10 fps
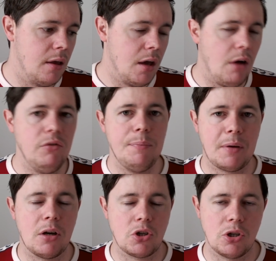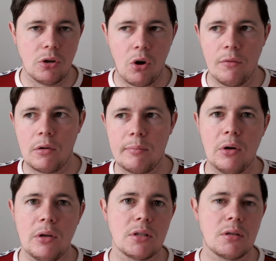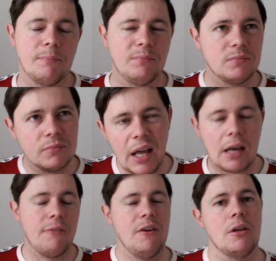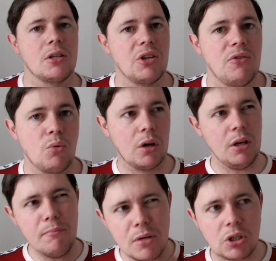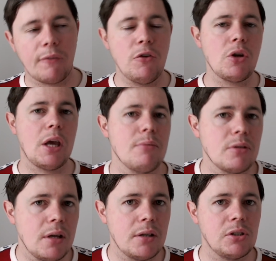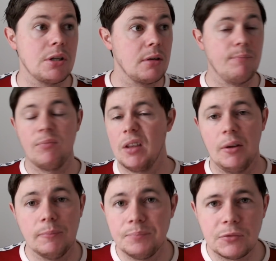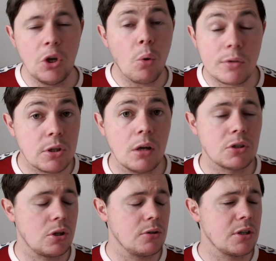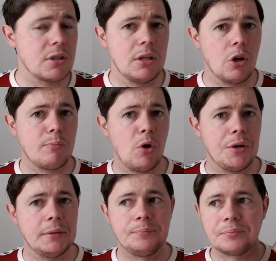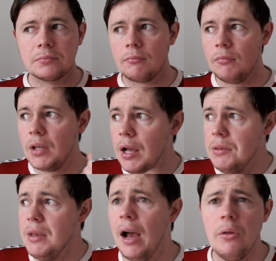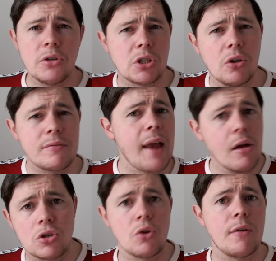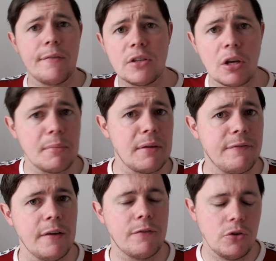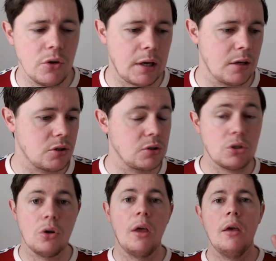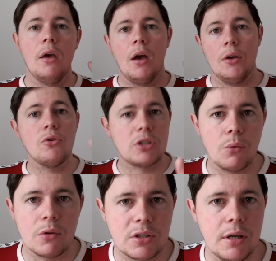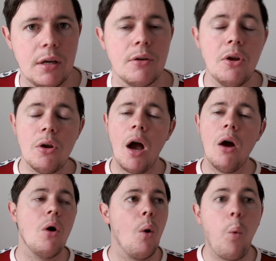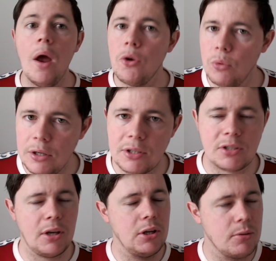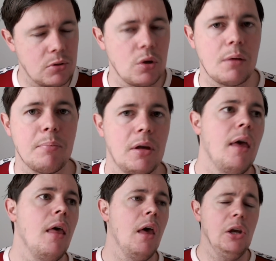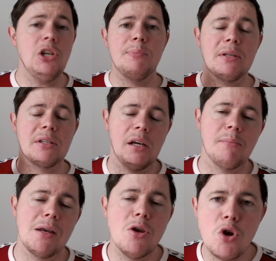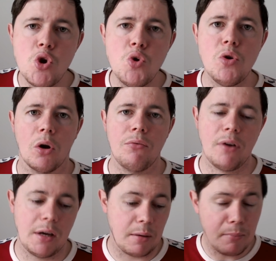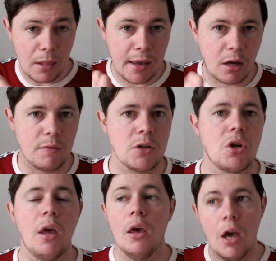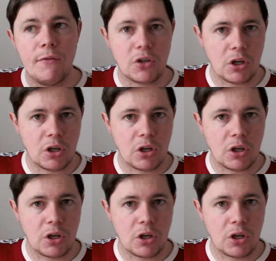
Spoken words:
a repercussion of Ogbonna's lack of fitness, if you want. He missed a few games last season. He always does, doesn't he, Ogbonna? And now there's sort of doubts over if he's going to be fit for Newcastle. So I know someone will say it. When do we need to sign him so he can play? He needs to be signed by noon on Friday, Milenkovic, if he's going